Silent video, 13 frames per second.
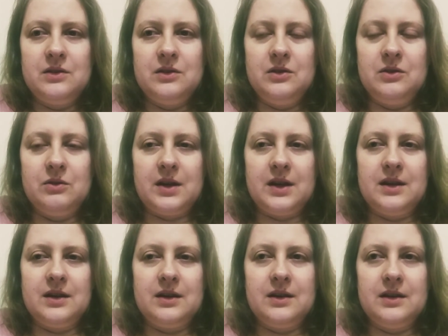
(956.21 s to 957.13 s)
you
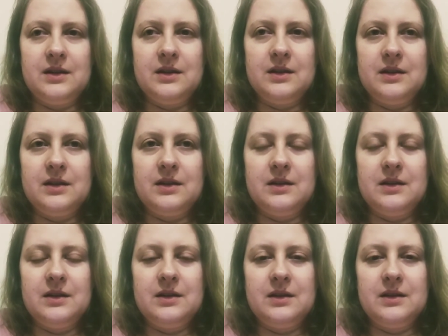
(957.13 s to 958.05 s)
can
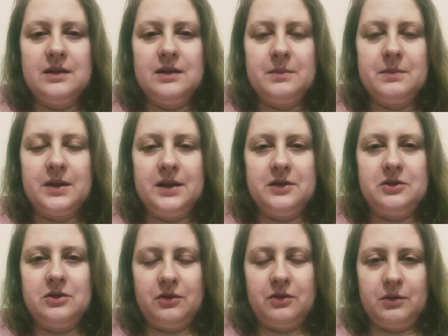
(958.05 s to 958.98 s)
place
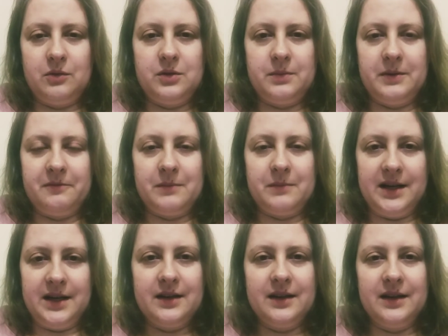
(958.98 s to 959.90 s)
your throne above
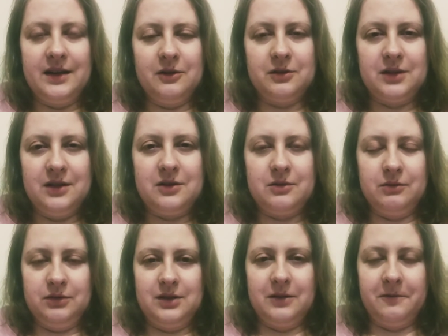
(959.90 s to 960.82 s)
mine and not
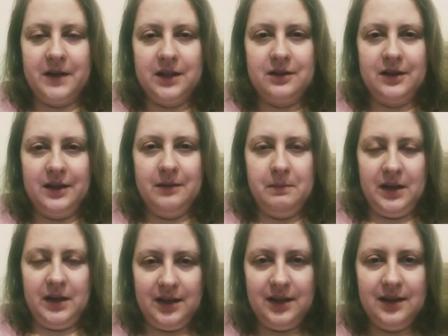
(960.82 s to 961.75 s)
insult the Father in
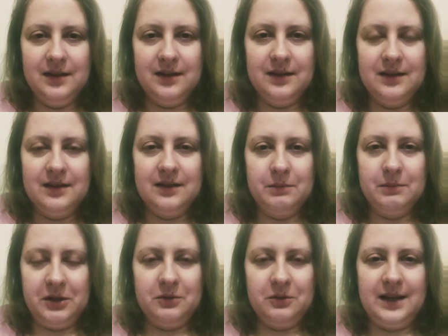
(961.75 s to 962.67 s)
me
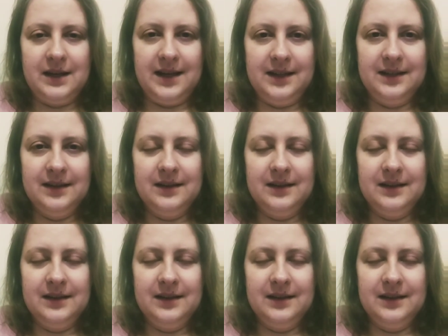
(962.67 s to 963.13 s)
by doing that,